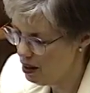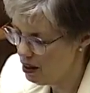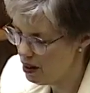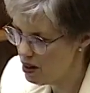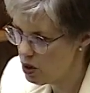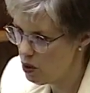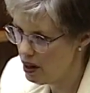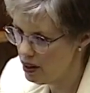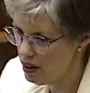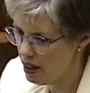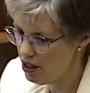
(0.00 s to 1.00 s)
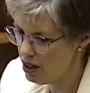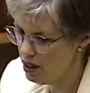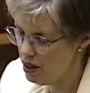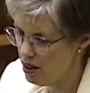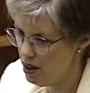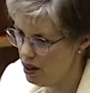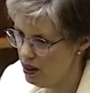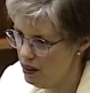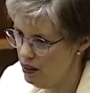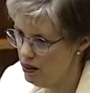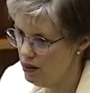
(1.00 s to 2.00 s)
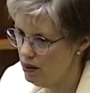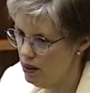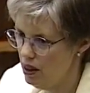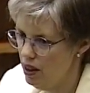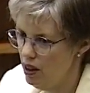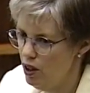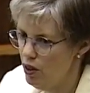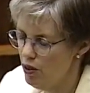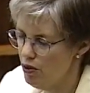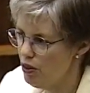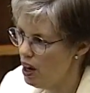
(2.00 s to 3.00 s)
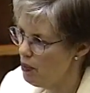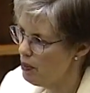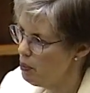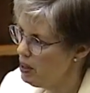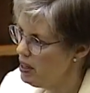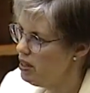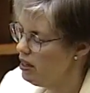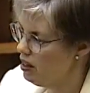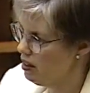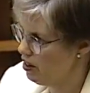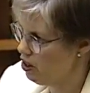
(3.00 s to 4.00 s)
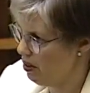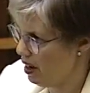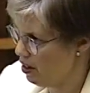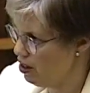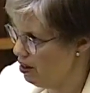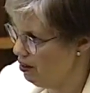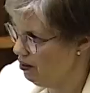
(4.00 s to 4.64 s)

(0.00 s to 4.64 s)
This quantitation is done from the PCR extraction.